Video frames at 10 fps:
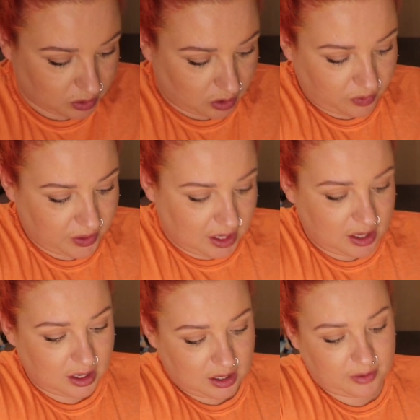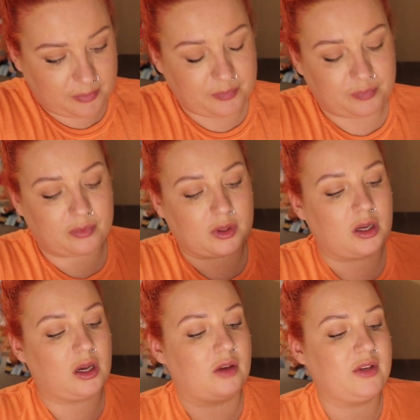I've got
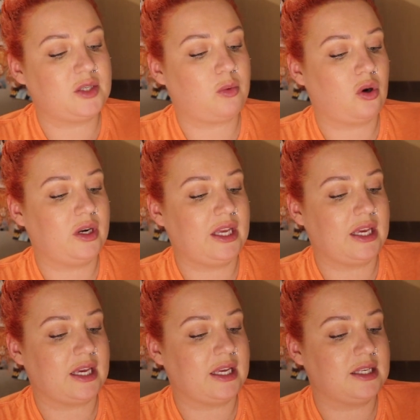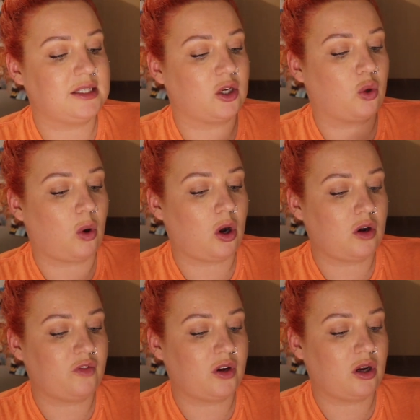that. This one is
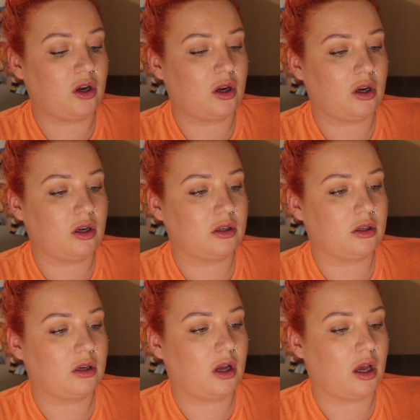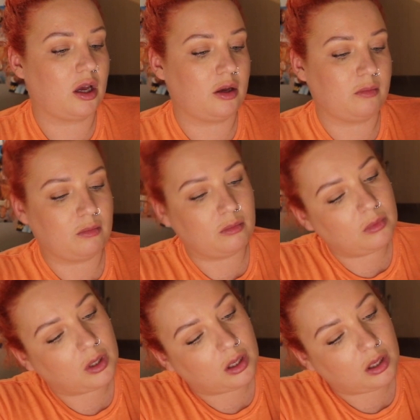guava,
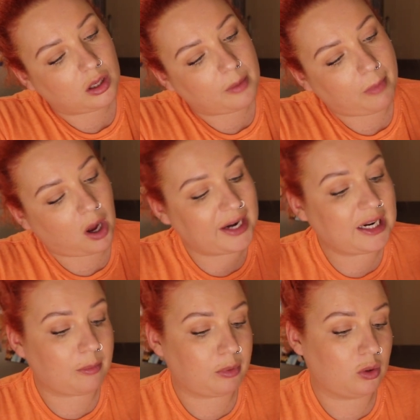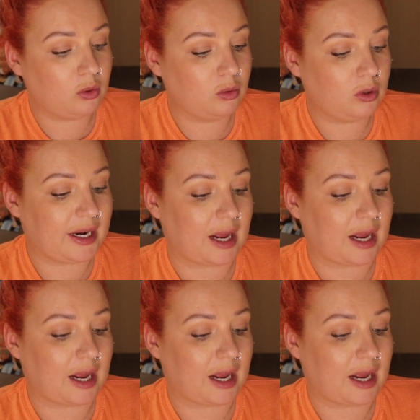pineapple and